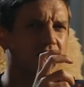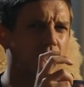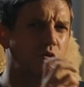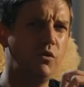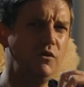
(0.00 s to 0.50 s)

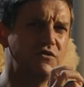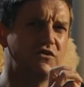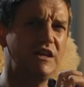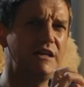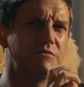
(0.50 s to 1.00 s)
Though the wolf
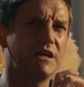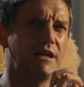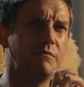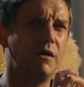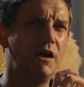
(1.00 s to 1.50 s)
seemed to
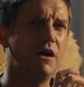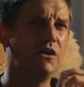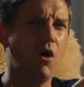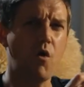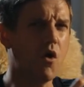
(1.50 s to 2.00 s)
him
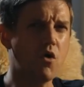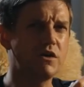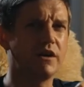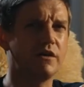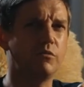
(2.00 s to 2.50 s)
no ordinary